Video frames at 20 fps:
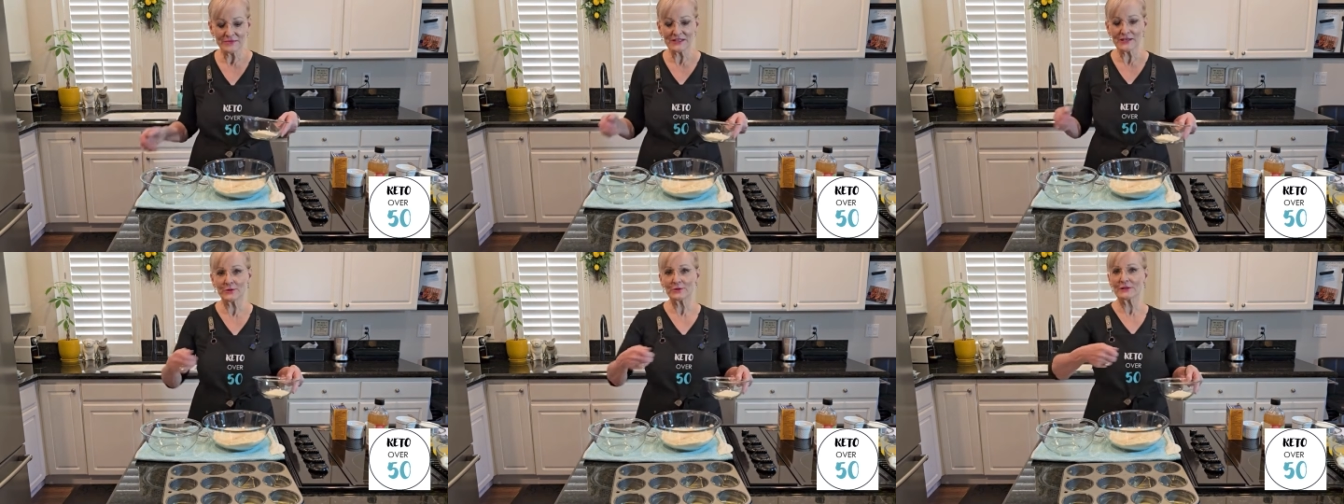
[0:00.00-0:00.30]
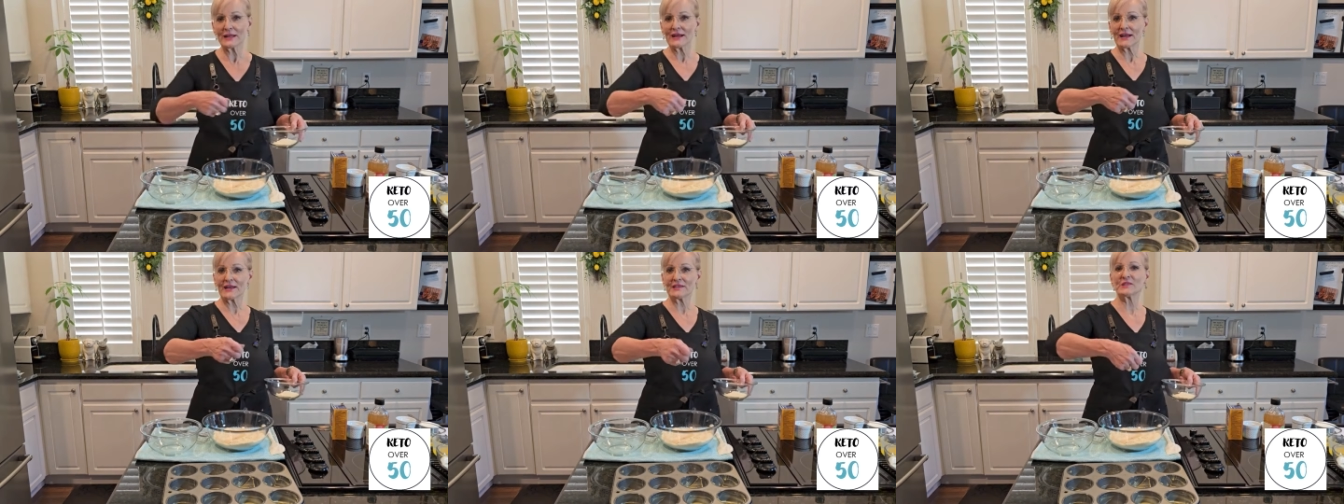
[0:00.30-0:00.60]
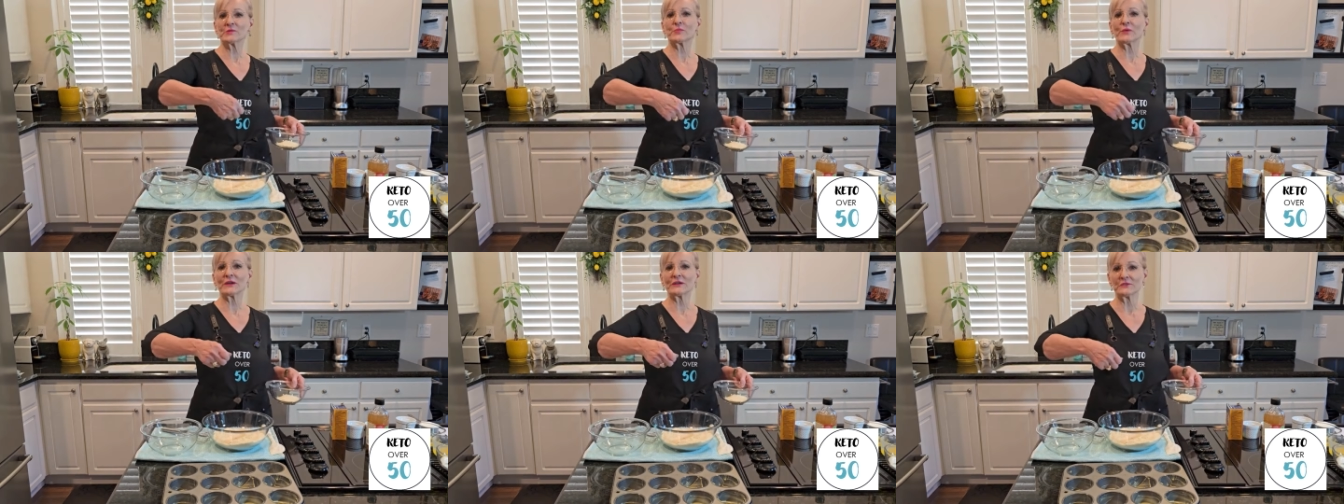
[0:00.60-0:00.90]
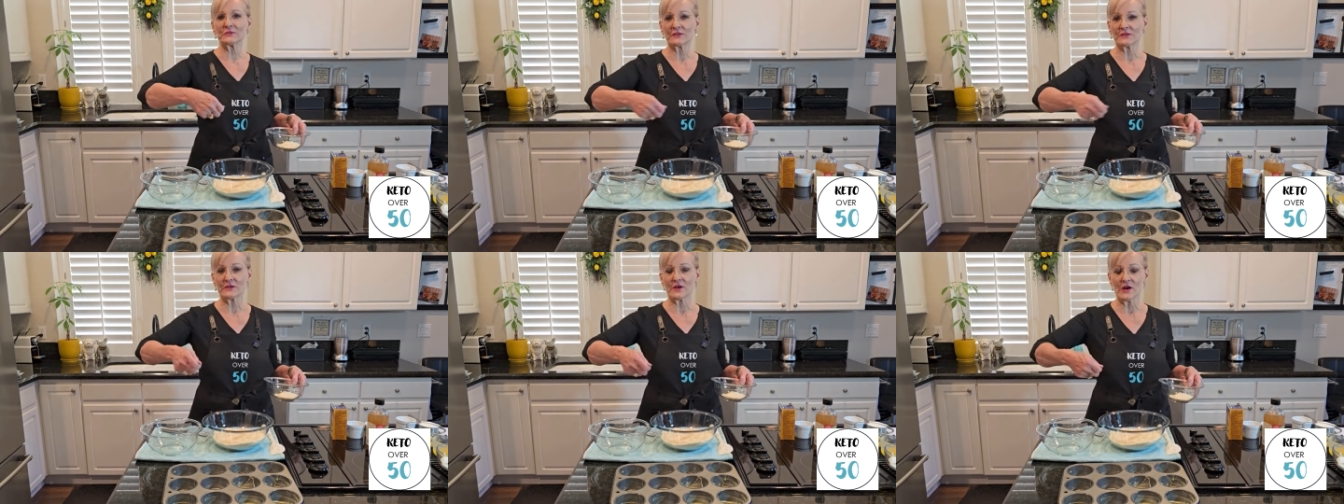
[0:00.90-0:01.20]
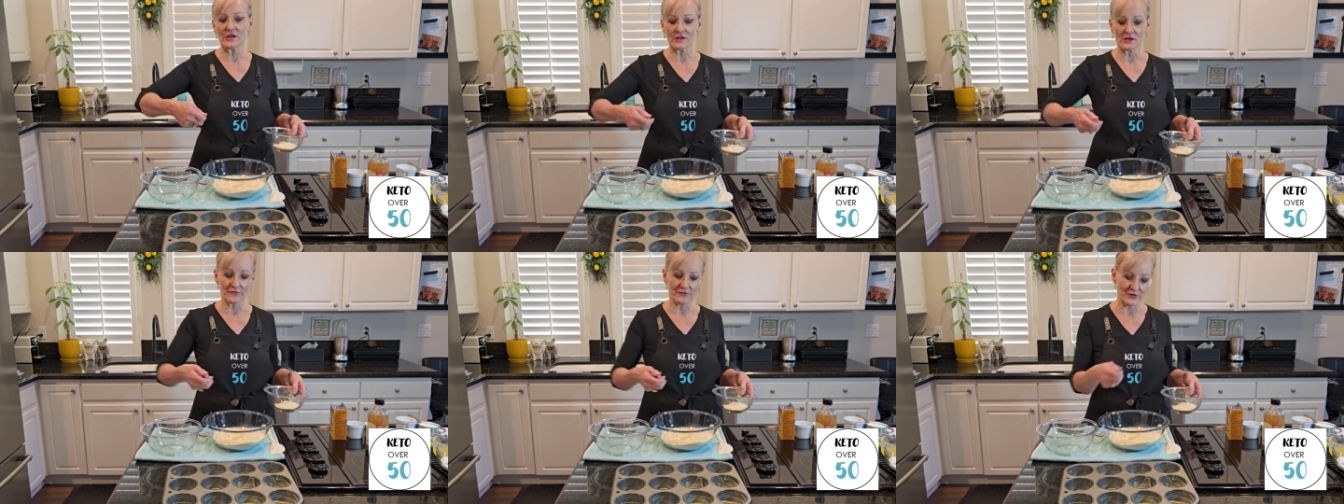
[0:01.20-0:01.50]
so glad I sprinkled it
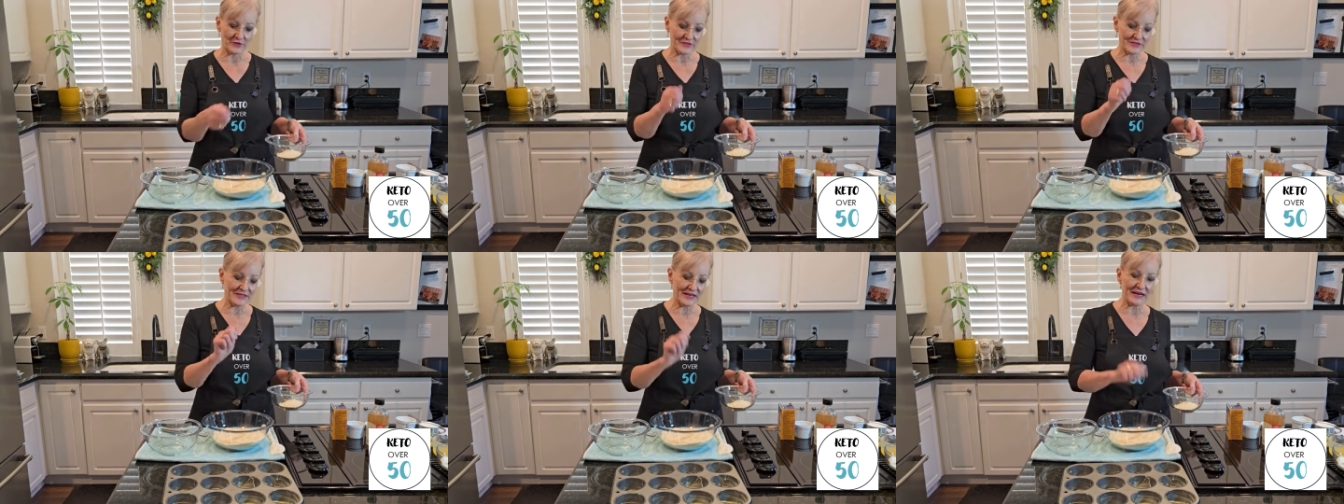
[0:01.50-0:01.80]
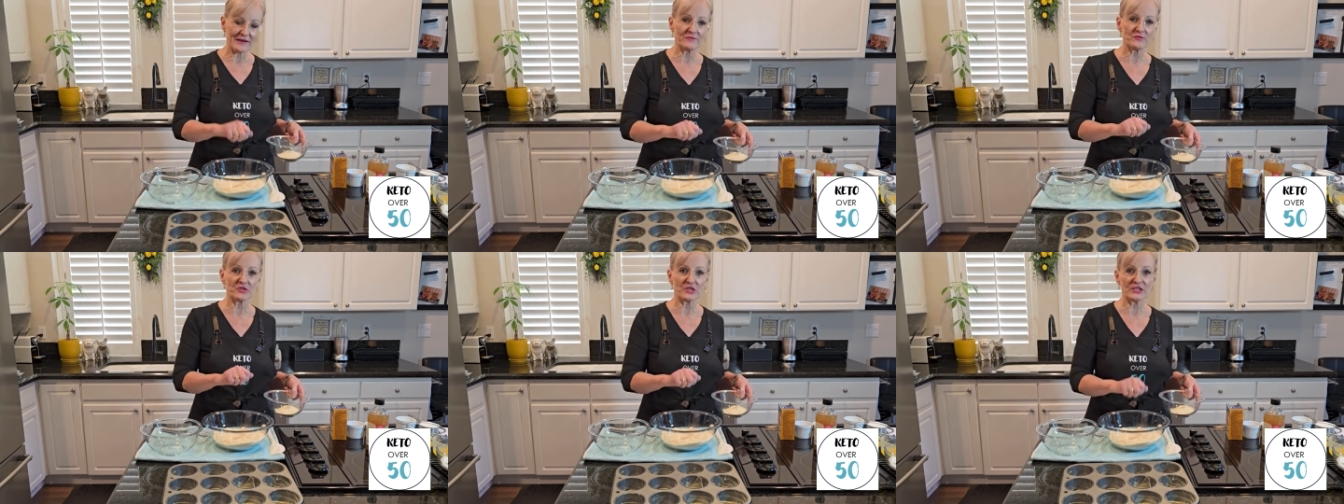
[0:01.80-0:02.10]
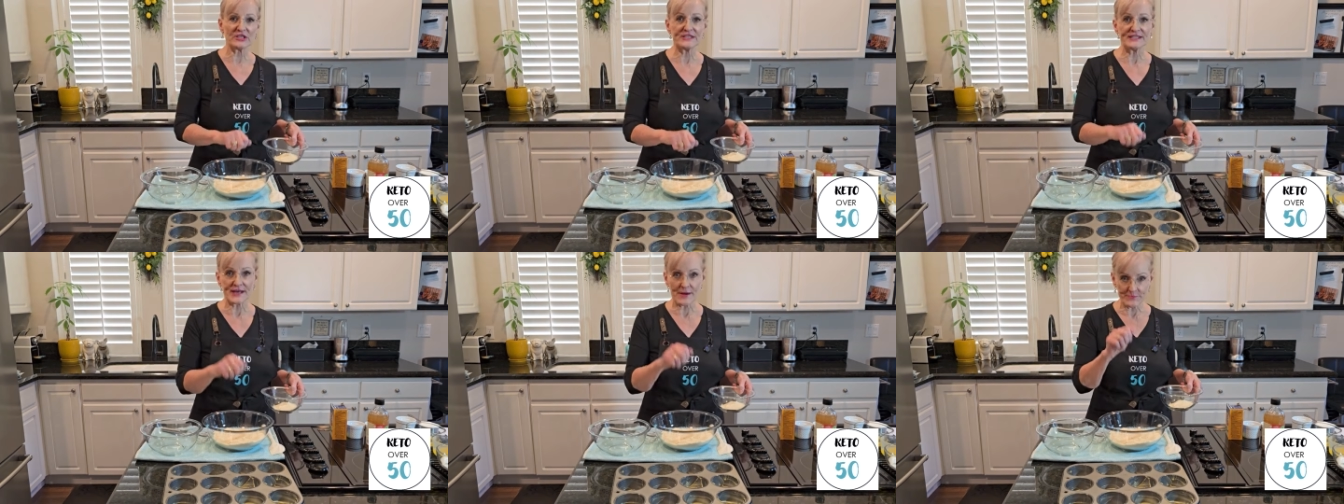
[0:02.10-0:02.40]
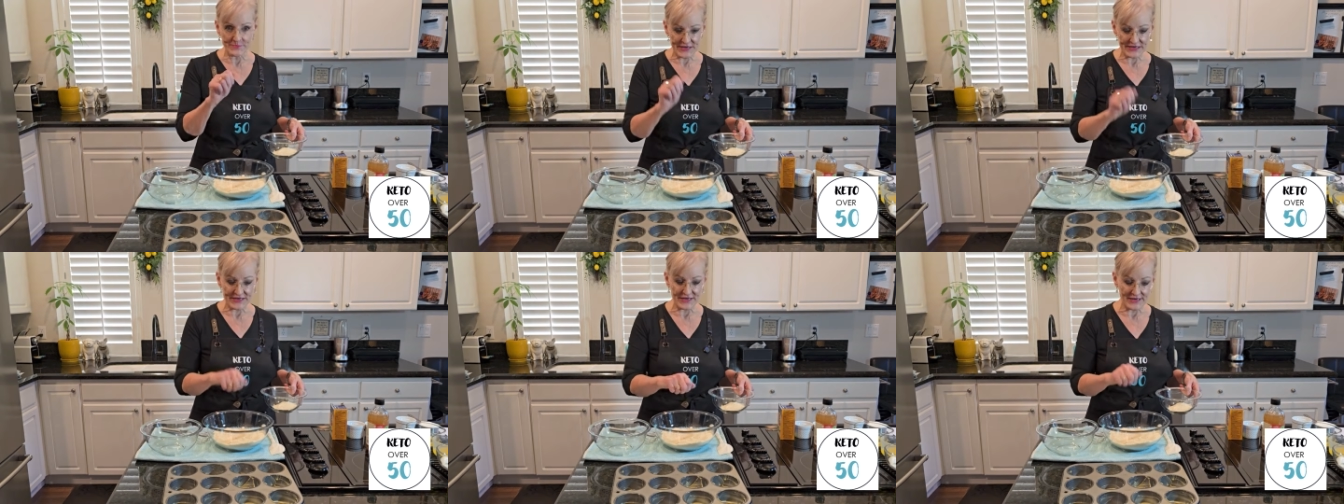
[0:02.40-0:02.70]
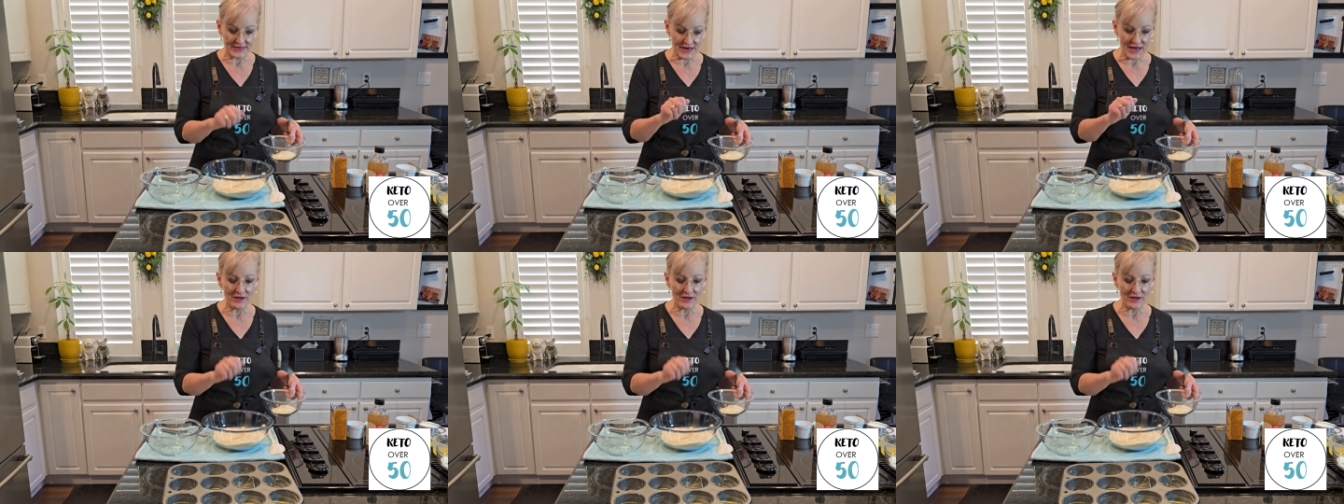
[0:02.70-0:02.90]
all over instead of just dumping it.